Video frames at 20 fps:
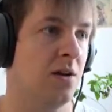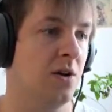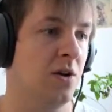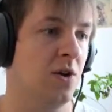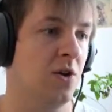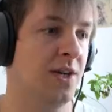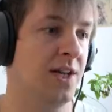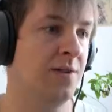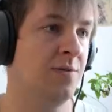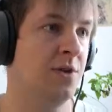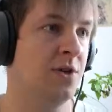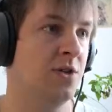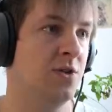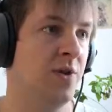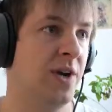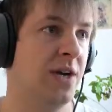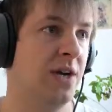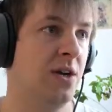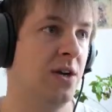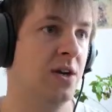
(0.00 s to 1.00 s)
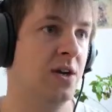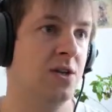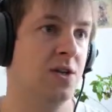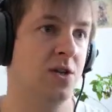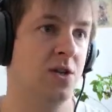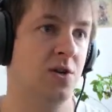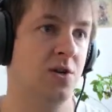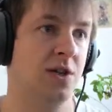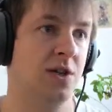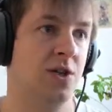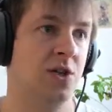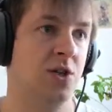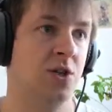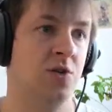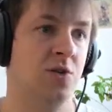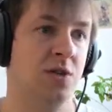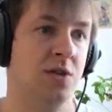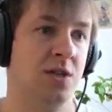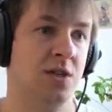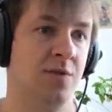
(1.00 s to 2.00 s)
Oh, that was regular stone. It just
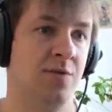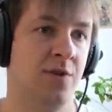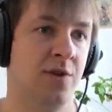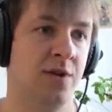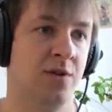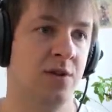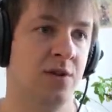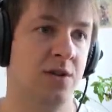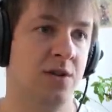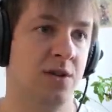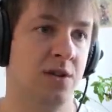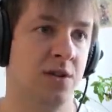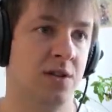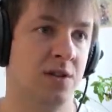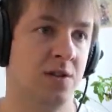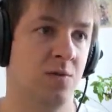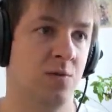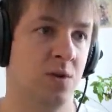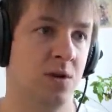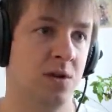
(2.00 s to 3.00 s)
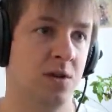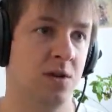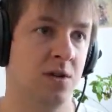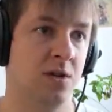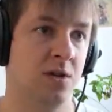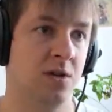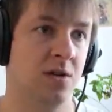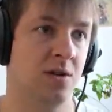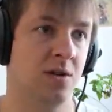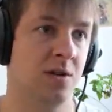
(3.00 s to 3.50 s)
looks different because it's in the water.